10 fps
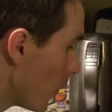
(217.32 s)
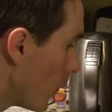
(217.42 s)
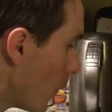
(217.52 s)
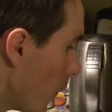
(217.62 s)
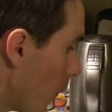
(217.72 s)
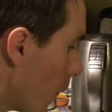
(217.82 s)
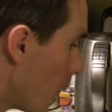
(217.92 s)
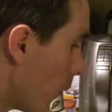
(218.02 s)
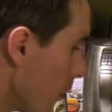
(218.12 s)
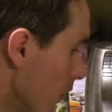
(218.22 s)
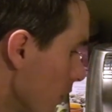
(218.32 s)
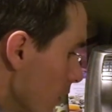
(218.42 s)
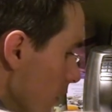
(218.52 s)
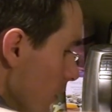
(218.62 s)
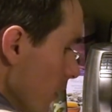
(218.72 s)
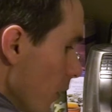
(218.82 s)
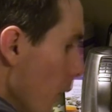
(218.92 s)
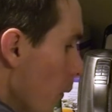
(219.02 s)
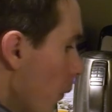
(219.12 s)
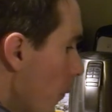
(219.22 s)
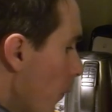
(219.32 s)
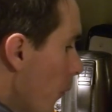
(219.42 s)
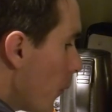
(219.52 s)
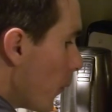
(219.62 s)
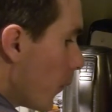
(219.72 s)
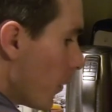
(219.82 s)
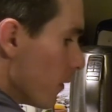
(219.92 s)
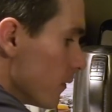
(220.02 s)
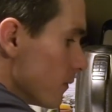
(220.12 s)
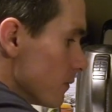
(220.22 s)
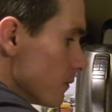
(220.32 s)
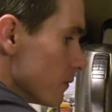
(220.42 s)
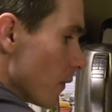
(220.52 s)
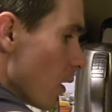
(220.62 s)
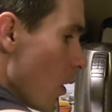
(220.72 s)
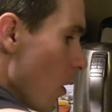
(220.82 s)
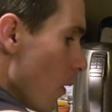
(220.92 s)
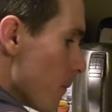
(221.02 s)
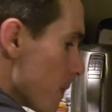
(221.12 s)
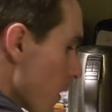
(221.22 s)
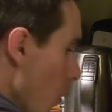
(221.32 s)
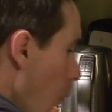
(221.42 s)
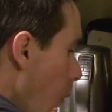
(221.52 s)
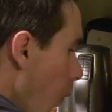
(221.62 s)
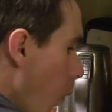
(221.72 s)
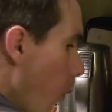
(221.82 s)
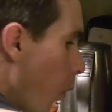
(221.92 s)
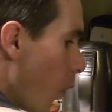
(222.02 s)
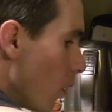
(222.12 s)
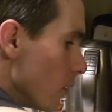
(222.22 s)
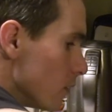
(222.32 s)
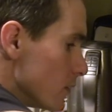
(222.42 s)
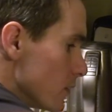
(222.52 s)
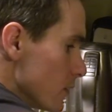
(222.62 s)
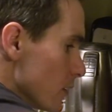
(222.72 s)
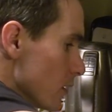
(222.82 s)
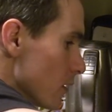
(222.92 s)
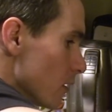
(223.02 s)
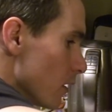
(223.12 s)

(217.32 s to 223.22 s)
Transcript: (no one is talking)